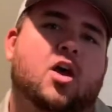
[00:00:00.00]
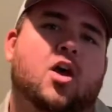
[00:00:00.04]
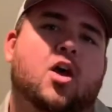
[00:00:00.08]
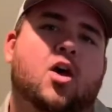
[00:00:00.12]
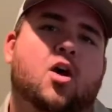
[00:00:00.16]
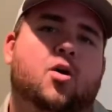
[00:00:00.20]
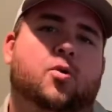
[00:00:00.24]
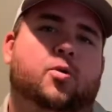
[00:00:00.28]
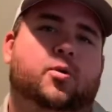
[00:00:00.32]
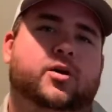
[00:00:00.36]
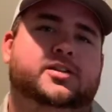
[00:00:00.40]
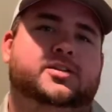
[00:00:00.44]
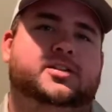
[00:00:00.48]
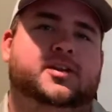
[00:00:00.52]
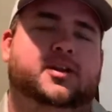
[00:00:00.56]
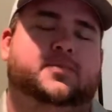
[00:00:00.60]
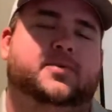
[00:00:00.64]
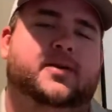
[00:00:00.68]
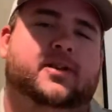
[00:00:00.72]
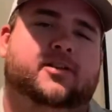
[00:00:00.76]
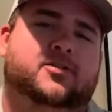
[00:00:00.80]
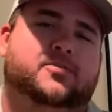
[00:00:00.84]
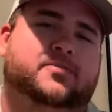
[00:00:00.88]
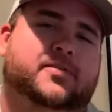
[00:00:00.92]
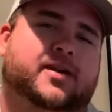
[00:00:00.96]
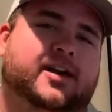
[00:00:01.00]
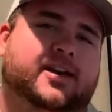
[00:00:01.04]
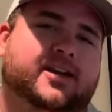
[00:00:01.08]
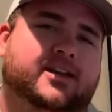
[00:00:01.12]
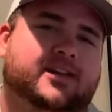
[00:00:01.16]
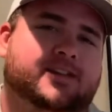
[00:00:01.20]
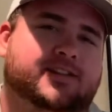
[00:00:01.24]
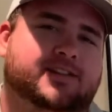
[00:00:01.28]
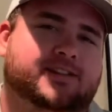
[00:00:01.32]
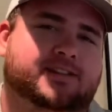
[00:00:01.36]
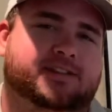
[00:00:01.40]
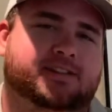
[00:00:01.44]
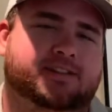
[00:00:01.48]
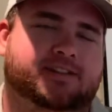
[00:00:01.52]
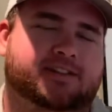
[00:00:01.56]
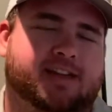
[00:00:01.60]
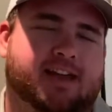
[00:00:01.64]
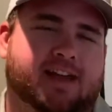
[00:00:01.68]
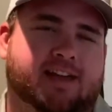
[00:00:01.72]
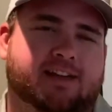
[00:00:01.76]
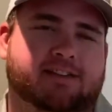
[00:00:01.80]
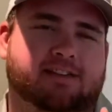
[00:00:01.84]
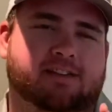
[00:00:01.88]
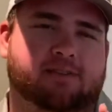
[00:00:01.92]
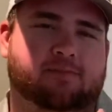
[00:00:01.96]
What's up, everybody? This is
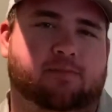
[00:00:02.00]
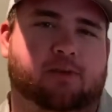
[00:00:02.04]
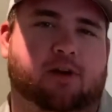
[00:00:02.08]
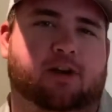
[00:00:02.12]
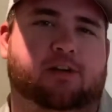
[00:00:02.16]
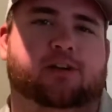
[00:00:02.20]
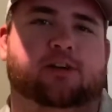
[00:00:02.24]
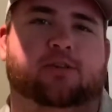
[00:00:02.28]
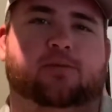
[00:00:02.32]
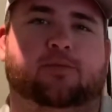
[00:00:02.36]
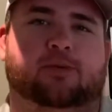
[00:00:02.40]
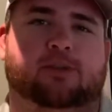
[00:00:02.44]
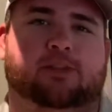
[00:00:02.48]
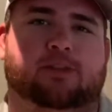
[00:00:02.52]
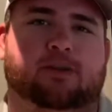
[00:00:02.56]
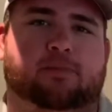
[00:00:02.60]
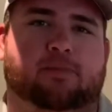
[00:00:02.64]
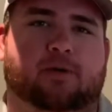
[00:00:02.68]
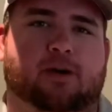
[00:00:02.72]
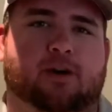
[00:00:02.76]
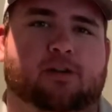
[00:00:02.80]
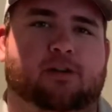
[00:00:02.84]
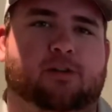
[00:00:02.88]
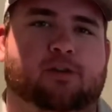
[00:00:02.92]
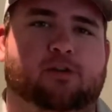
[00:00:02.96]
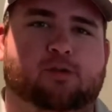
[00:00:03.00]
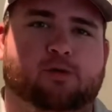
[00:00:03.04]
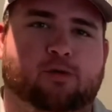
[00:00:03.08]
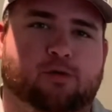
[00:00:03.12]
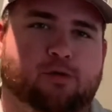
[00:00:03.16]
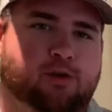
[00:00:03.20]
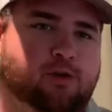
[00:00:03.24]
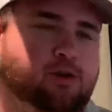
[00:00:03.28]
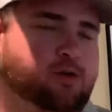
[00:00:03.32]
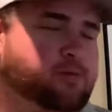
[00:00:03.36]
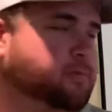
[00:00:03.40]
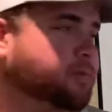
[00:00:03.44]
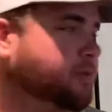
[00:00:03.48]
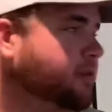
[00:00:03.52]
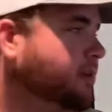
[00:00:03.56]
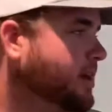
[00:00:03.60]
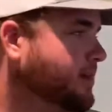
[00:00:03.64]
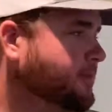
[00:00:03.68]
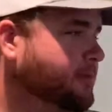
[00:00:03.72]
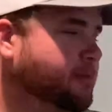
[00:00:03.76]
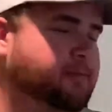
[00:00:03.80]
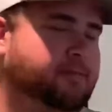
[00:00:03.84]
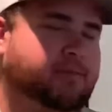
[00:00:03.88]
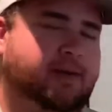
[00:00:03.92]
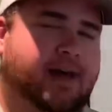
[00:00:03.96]
Casey Buckner with the Buckner Group,
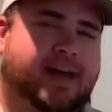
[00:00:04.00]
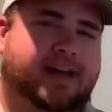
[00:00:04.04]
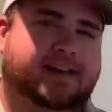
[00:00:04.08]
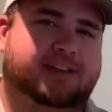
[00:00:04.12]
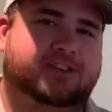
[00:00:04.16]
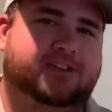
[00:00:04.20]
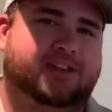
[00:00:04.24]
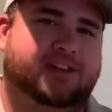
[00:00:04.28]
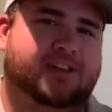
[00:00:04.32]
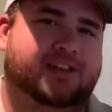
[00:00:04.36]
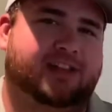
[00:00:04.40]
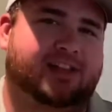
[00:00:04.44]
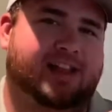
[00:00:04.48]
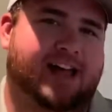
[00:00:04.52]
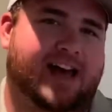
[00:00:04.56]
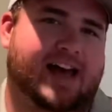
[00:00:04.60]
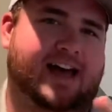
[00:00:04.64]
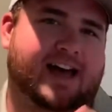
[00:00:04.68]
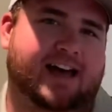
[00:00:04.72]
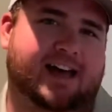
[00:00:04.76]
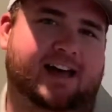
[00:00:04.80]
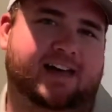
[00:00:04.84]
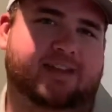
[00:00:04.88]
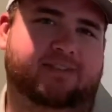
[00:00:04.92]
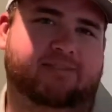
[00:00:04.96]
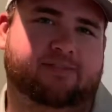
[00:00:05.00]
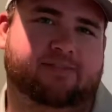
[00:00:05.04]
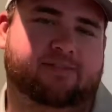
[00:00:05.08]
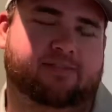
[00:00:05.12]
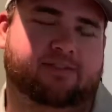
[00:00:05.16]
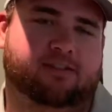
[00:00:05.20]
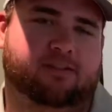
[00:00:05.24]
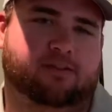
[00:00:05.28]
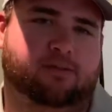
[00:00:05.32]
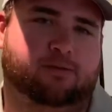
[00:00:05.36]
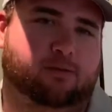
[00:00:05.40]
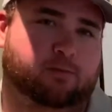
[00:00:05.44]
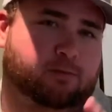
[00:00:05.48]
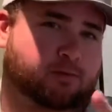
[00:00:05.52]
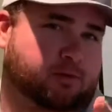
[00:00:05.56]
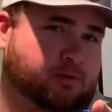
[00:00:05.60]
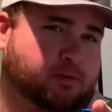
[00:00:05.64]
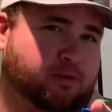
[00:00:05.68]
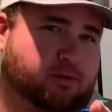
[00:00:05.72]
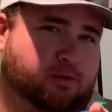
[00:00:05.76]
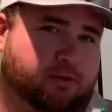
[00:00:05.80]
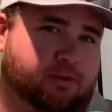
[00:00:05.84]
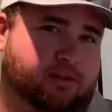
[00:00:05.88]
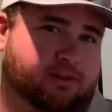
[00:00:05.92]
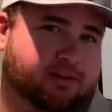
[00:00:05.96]
coming back to you live or
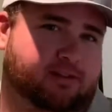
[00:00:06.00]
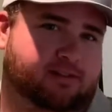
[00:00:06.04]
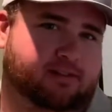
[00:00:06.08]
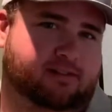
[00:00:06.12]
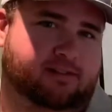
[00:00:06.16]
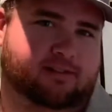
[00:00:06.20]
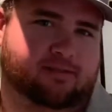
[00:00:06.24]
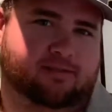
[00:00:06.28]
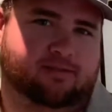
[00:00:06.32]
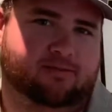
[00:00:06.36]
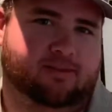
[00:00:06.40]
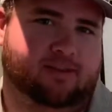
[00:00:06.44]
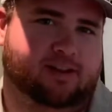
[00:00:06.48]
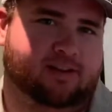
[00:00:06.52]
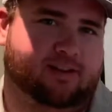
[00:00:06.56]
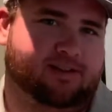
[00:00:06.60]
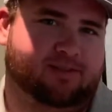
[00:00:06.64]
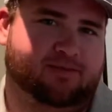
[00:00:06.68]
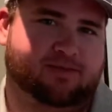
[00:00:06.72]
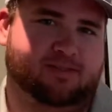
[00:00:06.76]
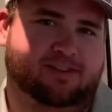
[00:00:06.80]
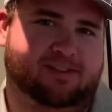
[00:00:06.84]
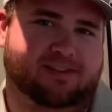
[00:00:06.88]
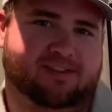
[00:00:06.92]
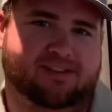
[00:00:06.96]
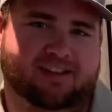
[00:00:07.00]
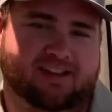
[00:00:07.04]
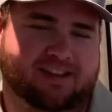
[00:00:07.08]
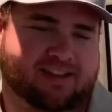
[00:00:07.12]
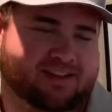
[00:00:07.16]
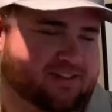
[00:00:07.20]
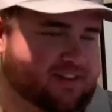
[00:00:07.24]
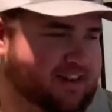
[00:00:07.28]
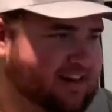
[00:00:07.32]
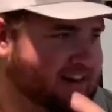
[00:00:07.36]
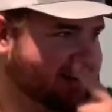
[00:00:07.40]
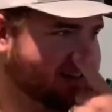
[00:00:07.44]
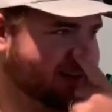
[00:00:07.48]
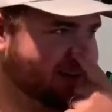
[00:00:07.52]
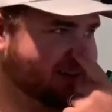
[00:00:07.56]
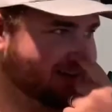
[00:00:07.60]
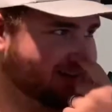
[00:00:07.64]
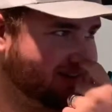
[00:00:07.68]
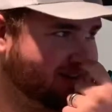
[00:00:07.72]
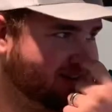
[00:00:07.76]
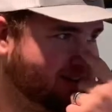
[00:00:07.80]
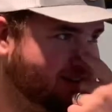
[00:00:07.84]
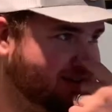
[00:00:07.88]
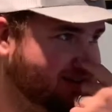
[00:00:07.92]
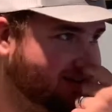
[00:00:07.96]
recorded. Wait up, redo that. Okay,
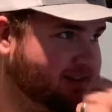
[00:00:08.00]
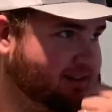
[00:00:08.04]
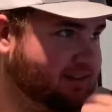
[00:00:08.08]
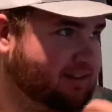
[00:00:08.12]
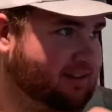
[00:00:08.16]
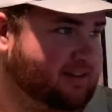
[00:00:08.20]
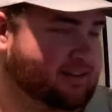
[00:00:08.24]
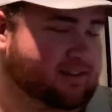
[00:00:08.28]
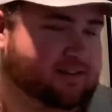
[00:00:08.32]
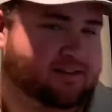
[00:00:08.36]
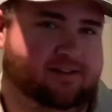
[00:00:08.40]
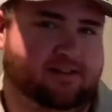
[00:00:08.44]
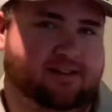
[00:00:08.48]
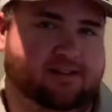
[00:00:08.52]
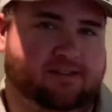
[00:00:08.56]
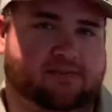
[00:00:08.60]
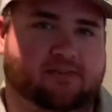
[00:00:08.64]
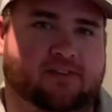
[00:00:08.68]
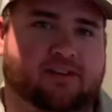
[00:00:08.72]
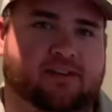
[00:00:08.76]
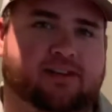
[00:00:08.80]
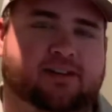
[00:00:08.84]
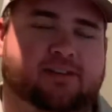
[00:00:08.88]
that's fine.